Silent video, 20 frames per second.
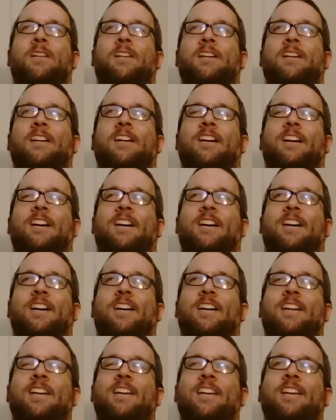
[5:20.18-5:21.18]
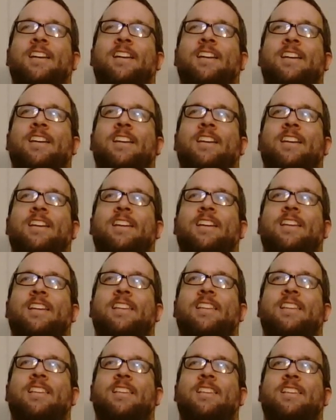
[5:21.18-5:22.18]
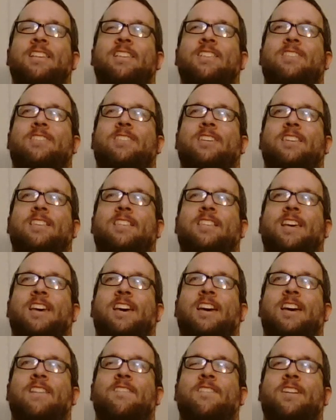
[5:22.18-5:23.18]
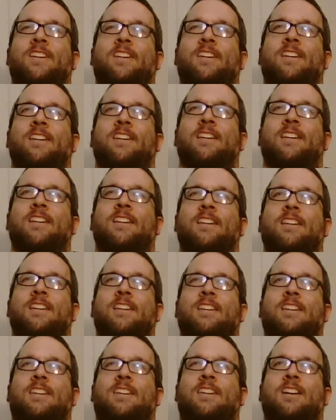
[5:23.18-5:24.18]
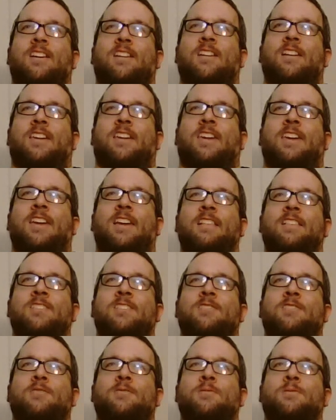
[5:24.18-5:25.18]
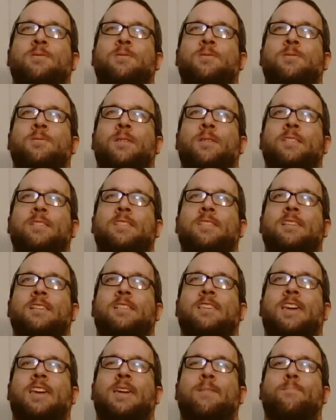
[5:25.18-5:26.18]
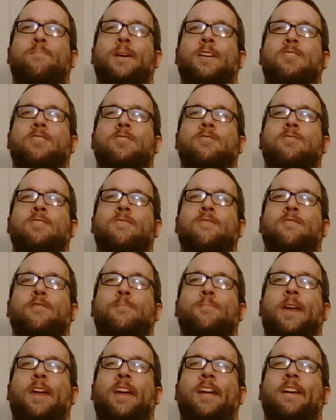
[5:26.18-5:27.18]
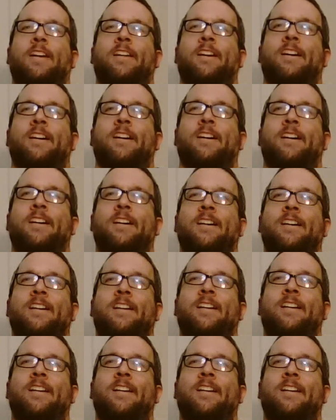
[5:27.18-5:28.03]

where uh, she's having all the kids in school want to take pictures of her panda,